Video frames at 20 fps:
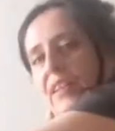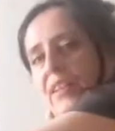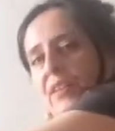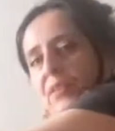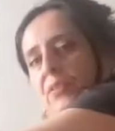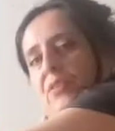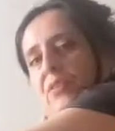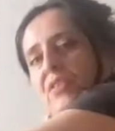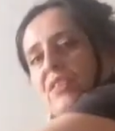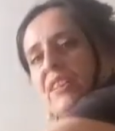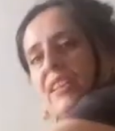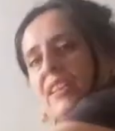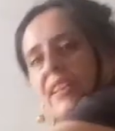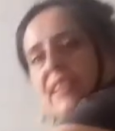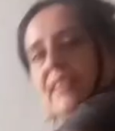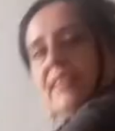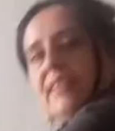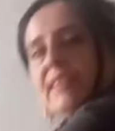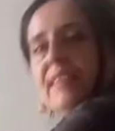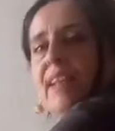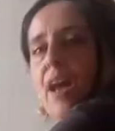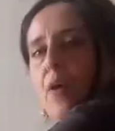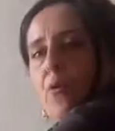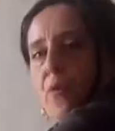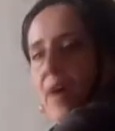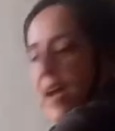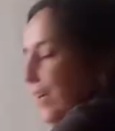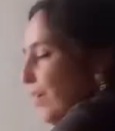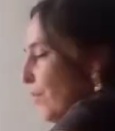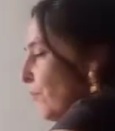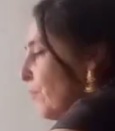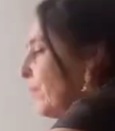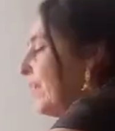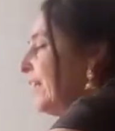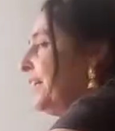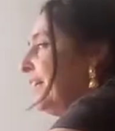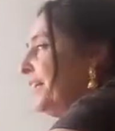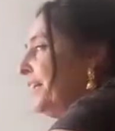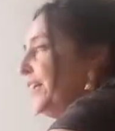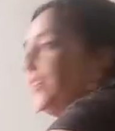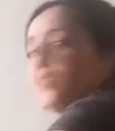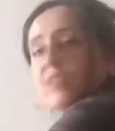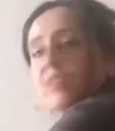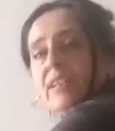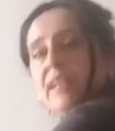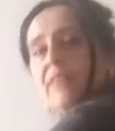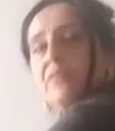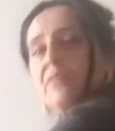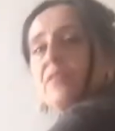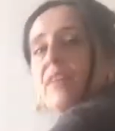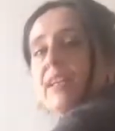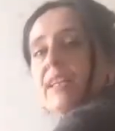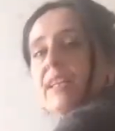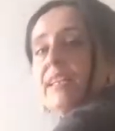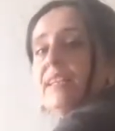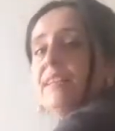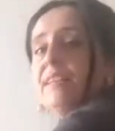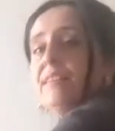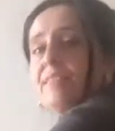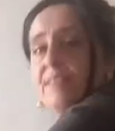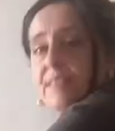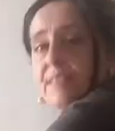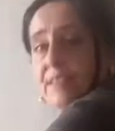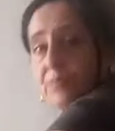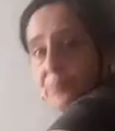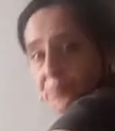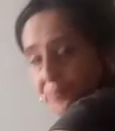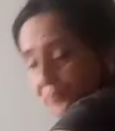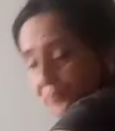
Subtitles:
You see, now I am here and very easy.